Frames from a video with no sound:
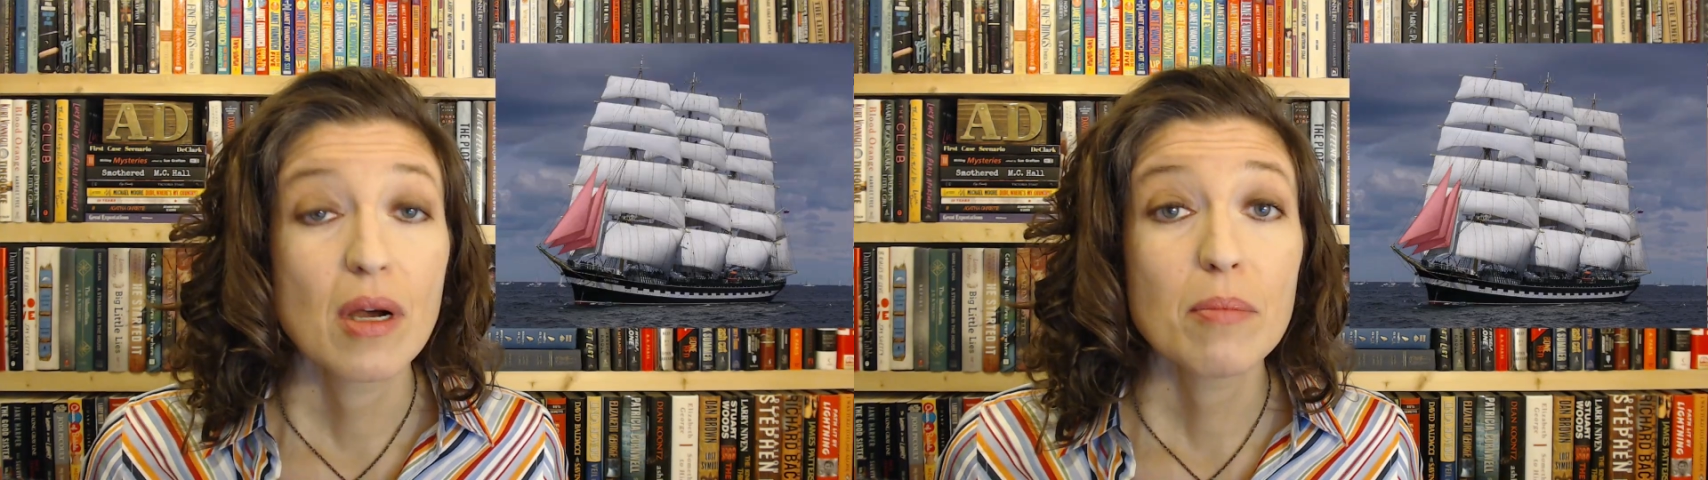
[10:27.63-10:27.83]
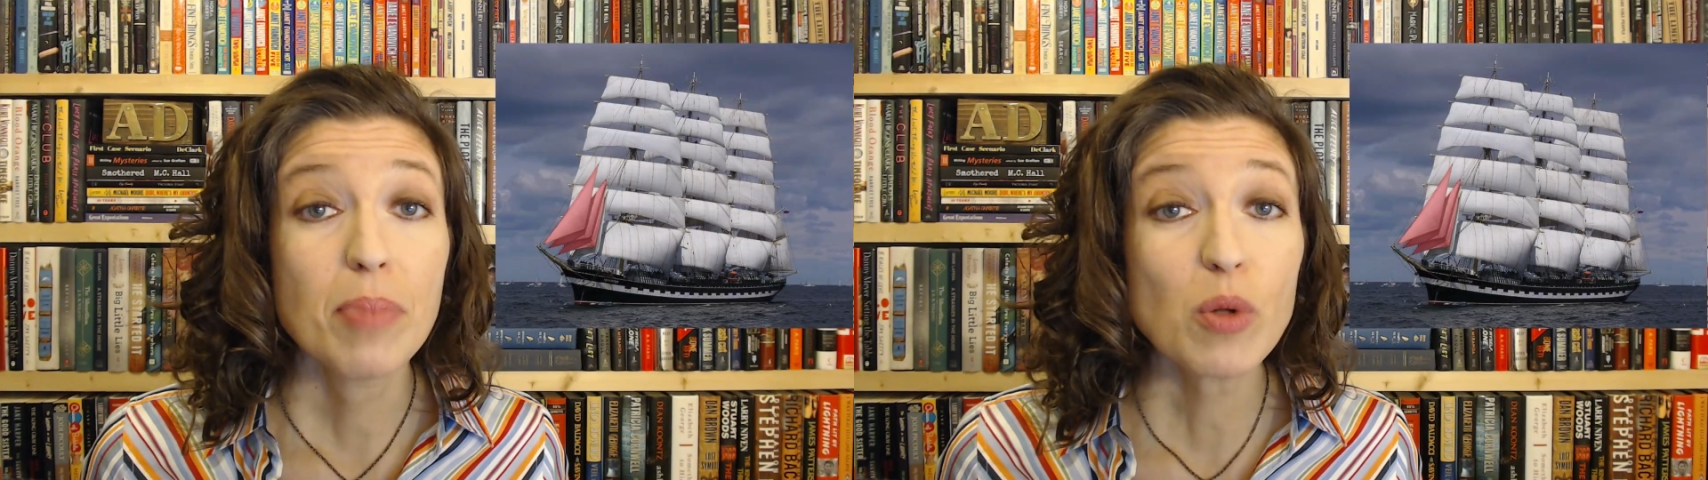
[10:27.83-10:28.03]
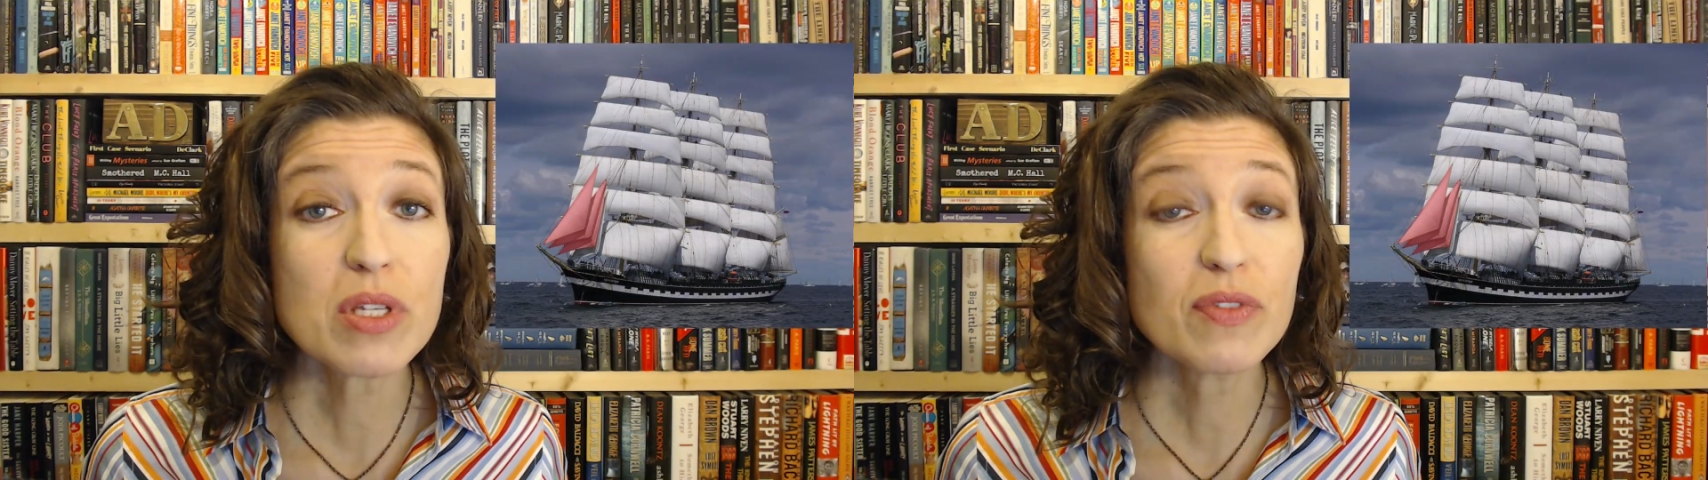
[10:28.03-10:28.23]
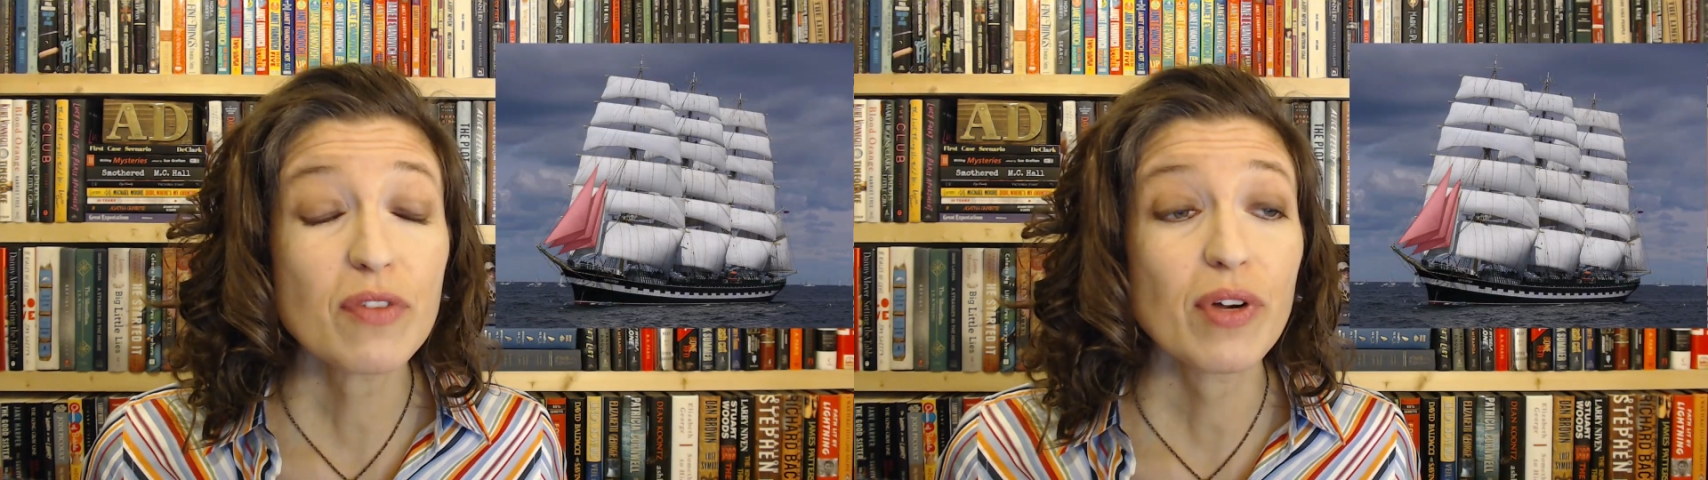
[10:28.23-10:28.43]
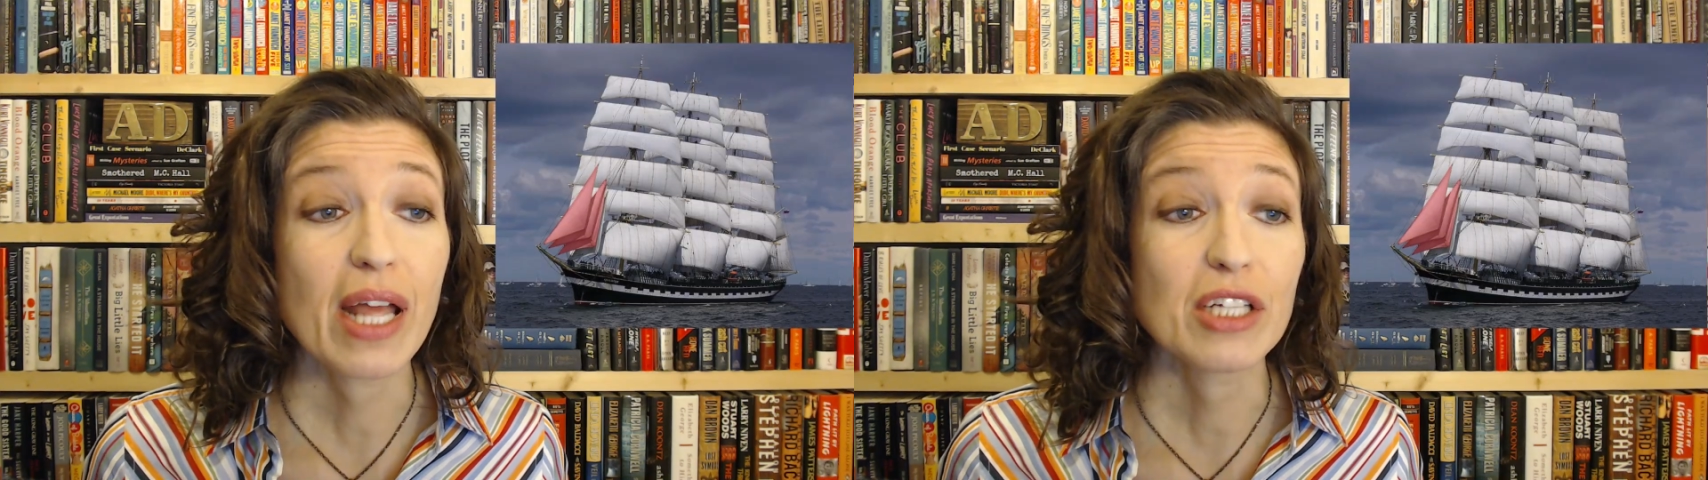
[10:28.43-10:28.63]
Boats of
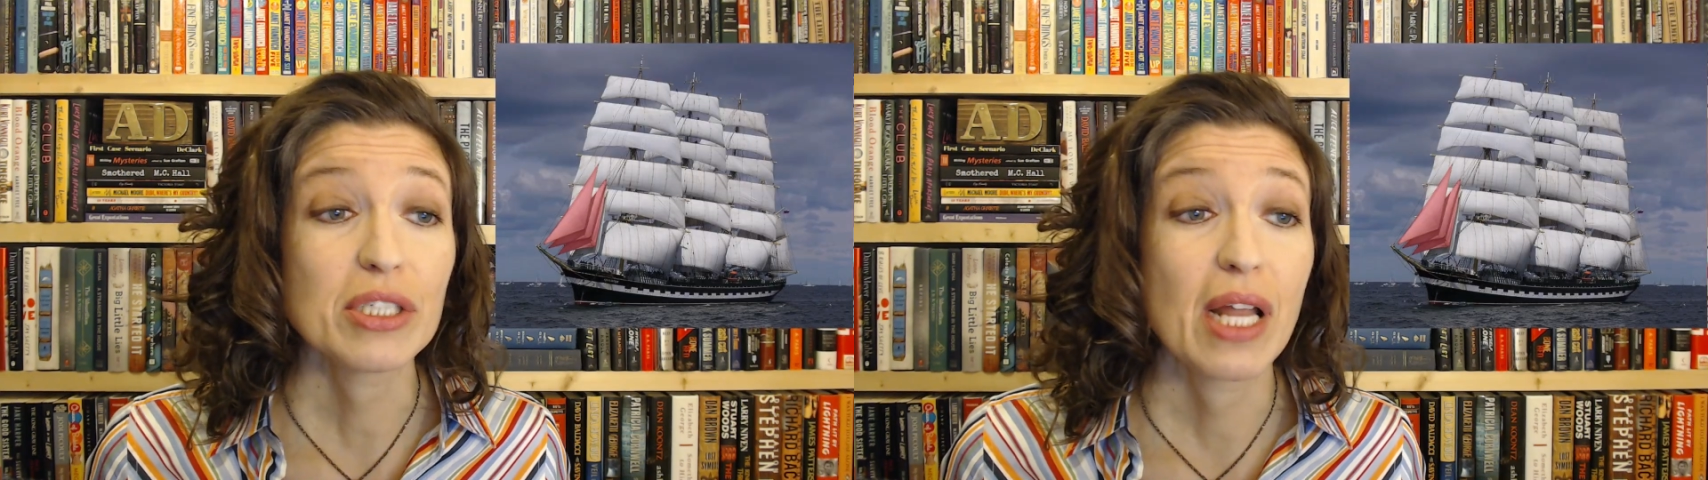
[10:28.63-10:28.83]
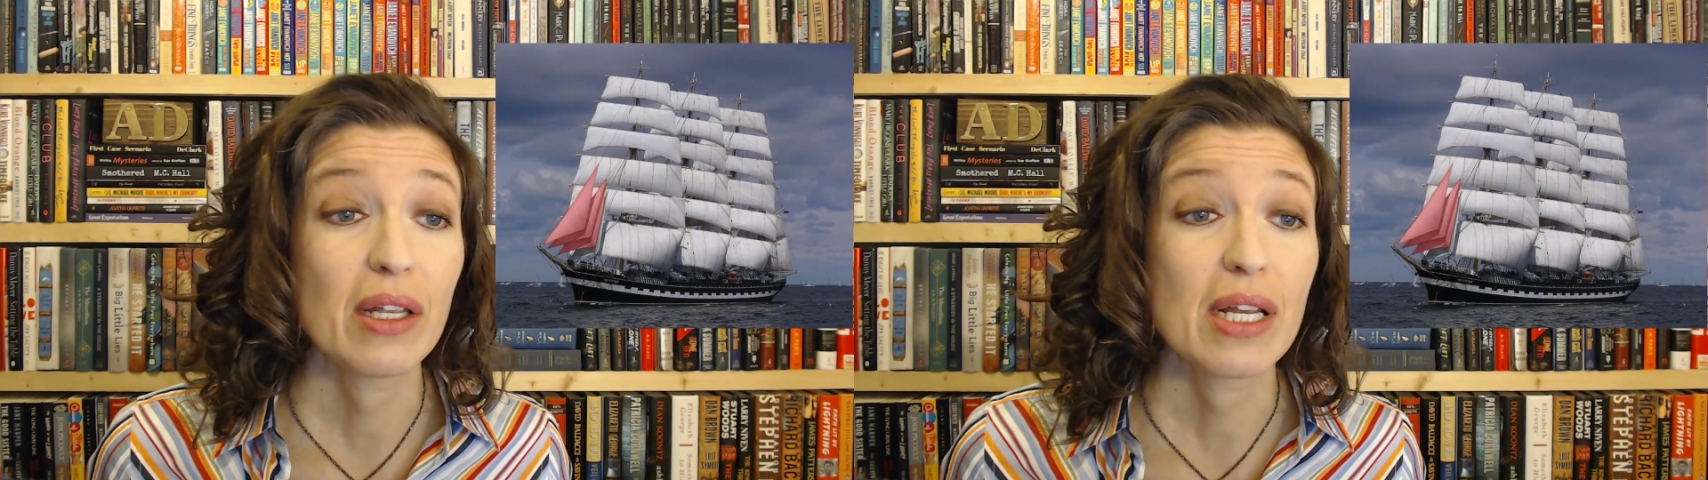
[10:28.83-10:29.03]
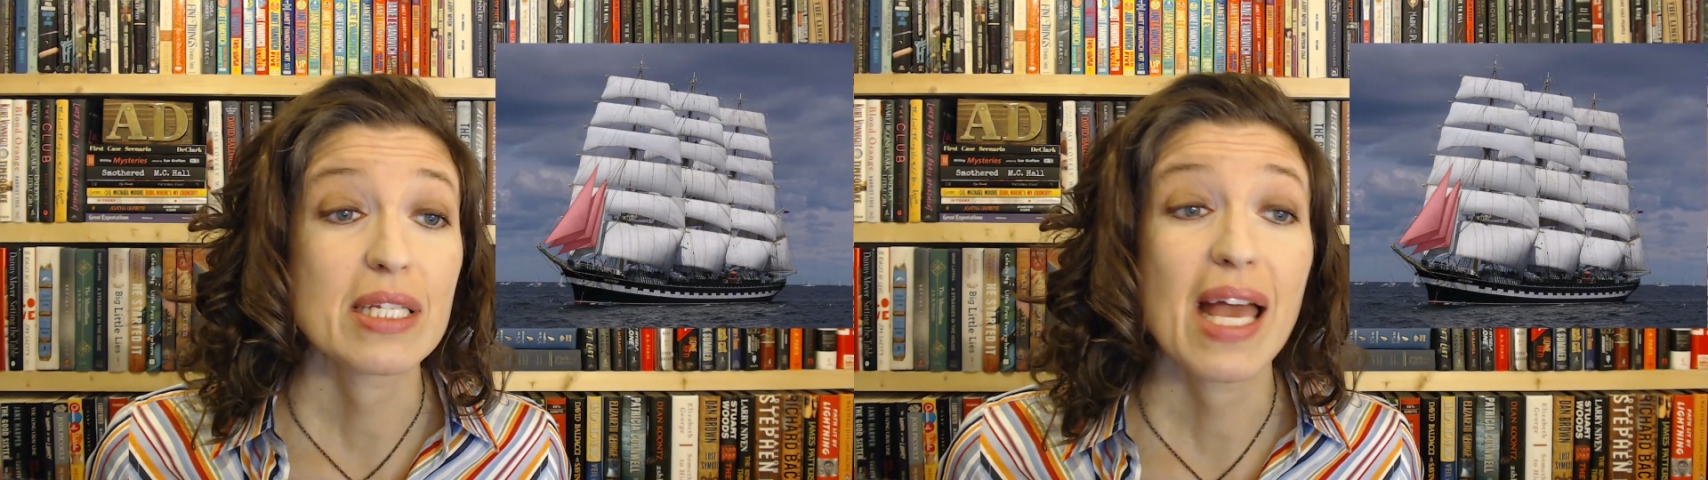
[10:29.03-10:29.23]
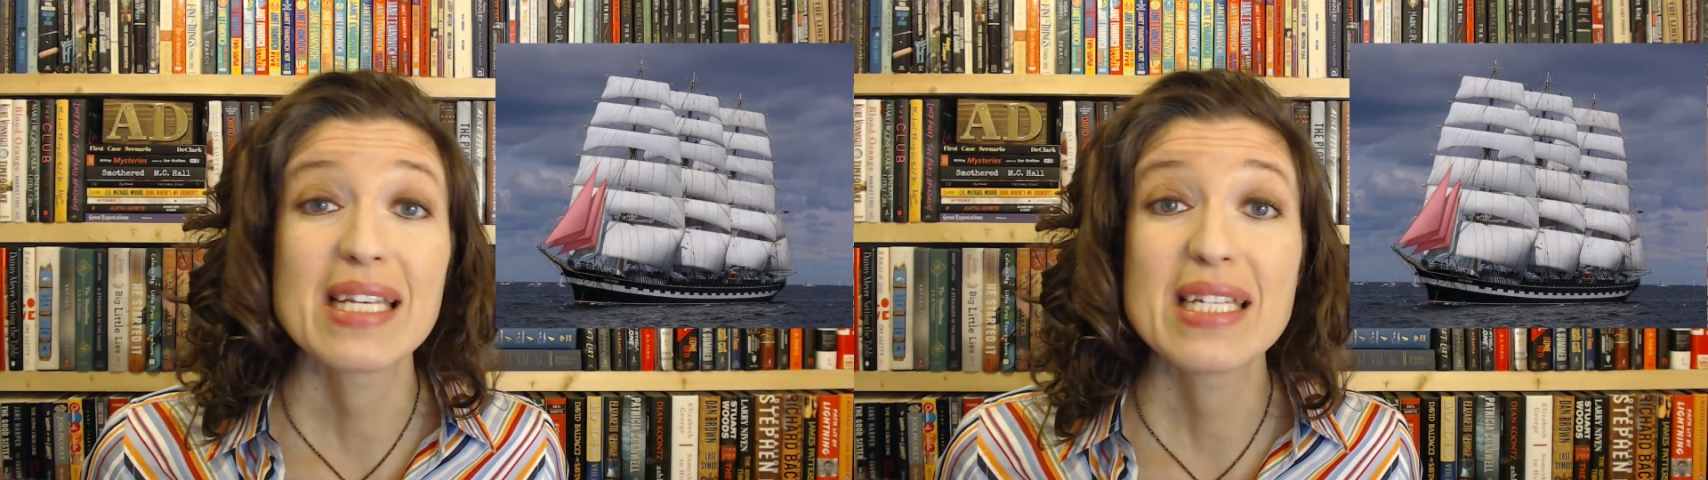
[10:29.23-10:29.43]
different nationalities had